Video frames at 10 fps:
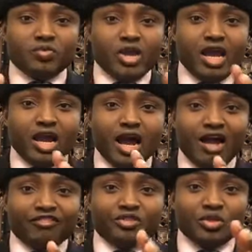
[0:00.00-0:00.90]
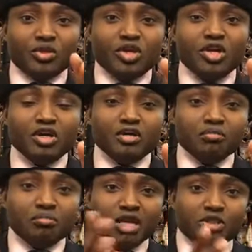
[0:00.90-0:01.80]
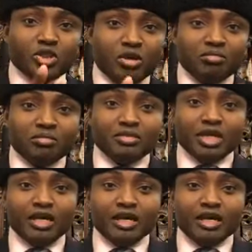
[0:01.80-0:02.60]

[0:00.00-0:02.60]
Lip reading: where I have to make some